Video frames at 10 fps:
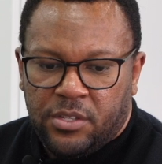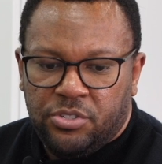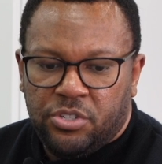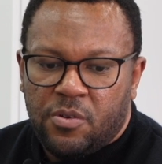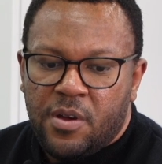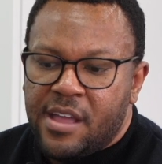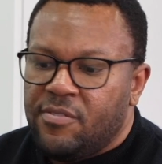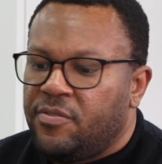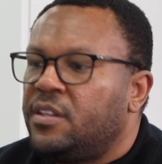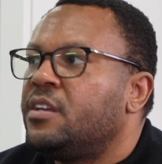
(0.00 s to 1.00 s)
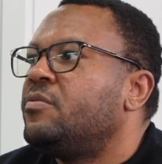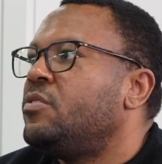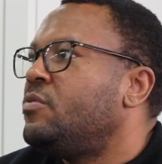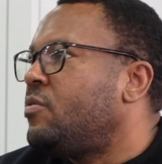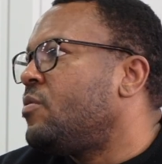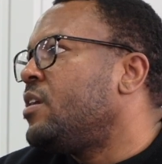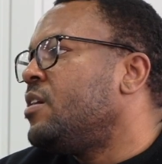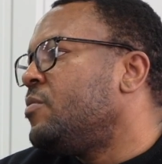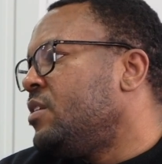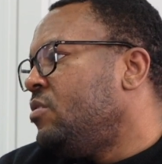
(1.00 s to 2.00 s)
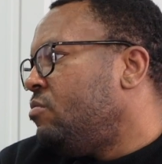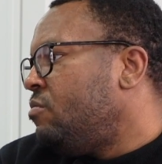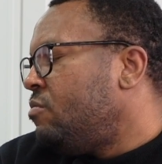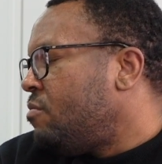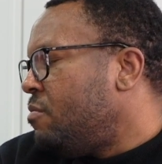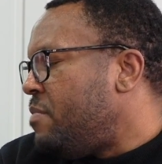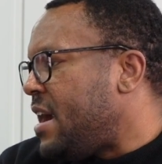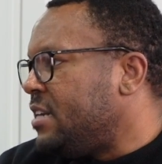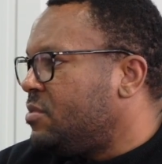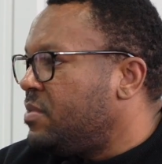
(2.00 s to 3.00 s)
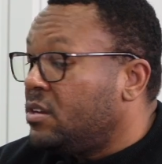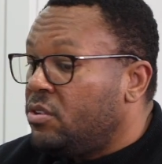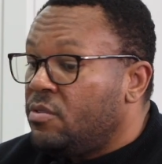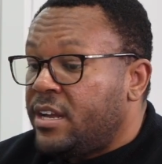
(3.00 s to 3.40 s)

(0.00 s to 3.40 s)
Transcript: joy and feeling of euphoria when you buy something new.